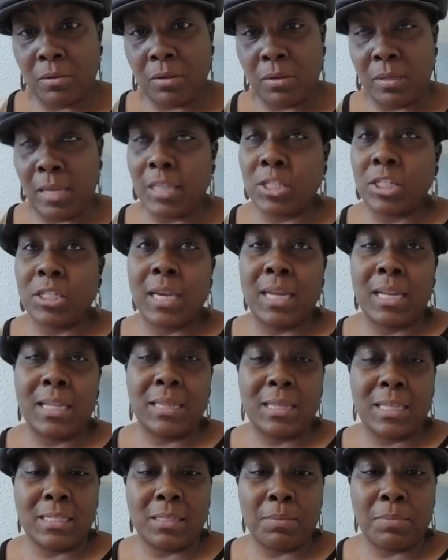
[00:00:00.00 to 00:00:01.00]
the
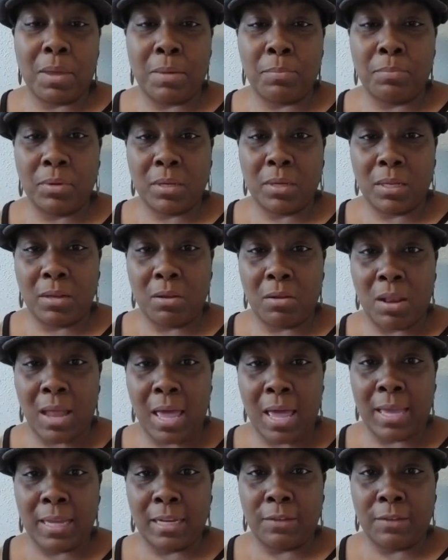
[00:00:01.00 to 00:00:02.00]
educated things about booking
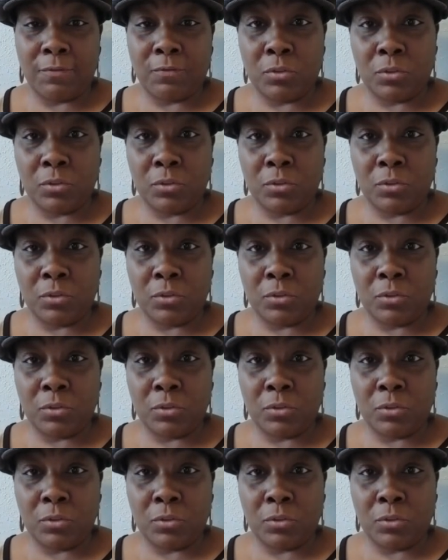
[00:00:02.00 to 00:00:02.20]
online